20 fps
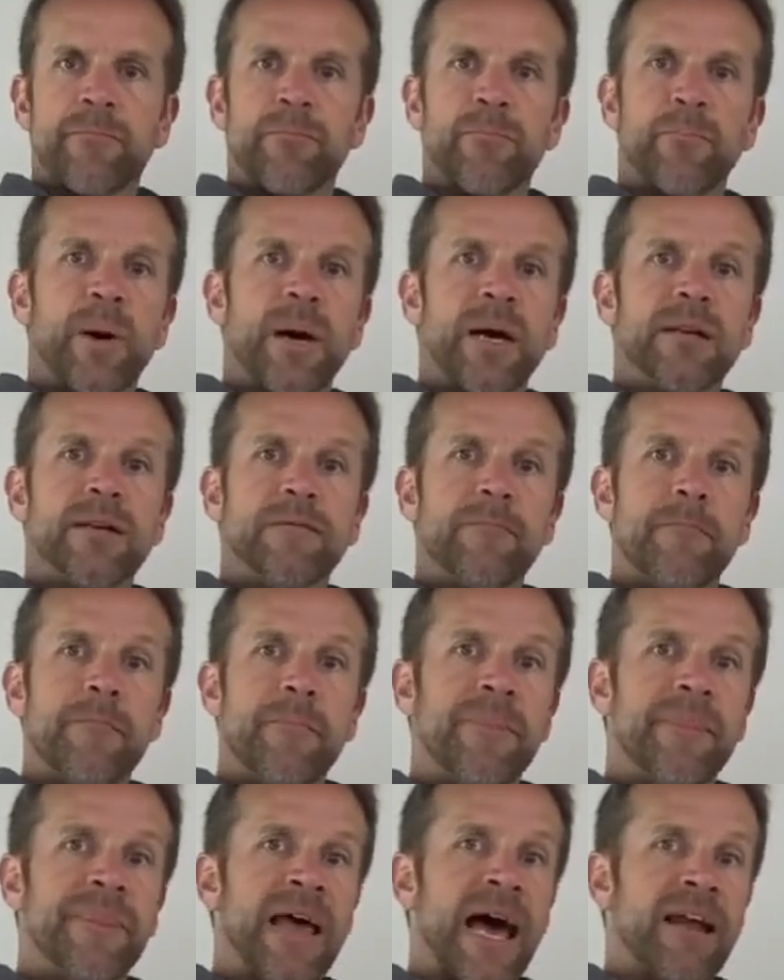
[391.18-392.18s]
but
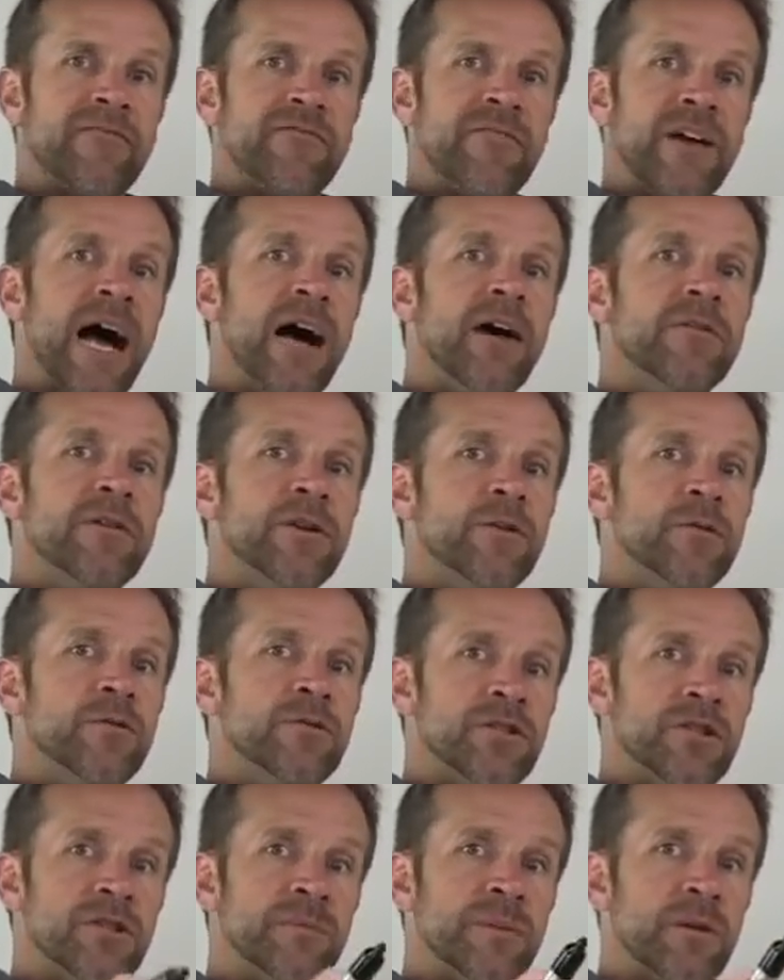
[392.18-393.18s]
that value
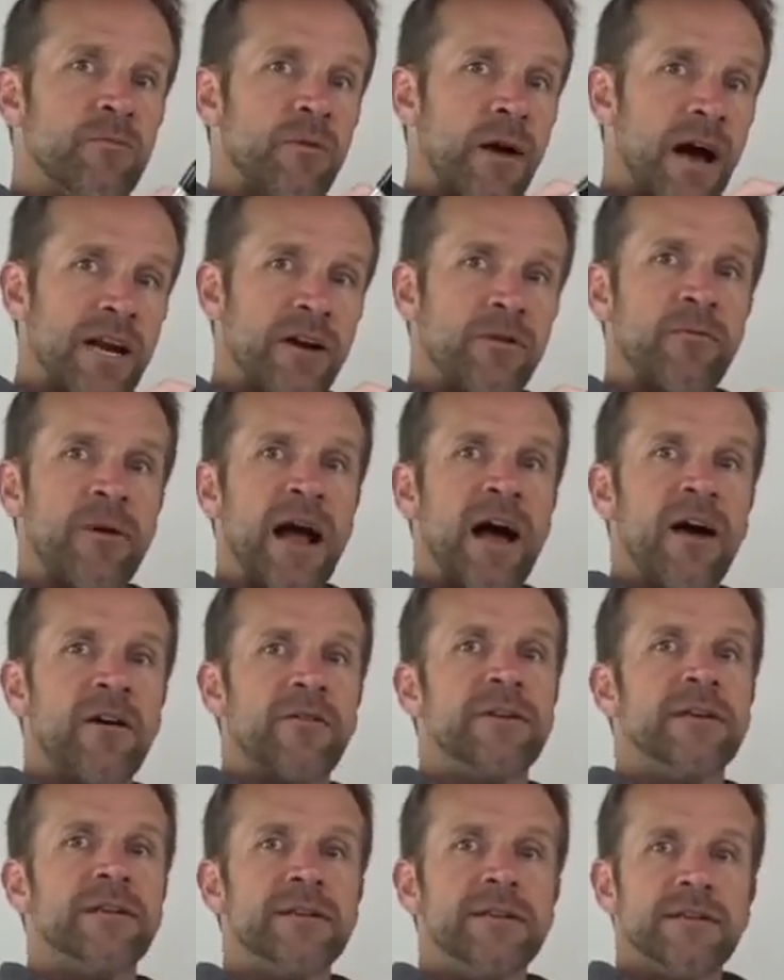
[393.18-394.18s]
should be right
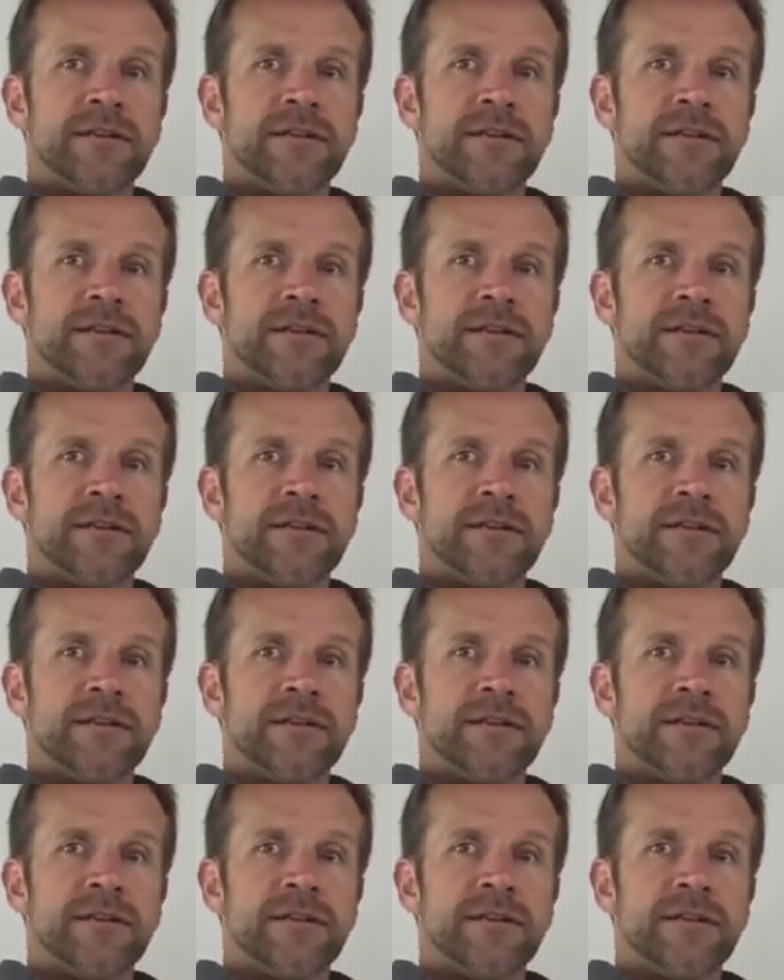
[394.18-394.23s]
around,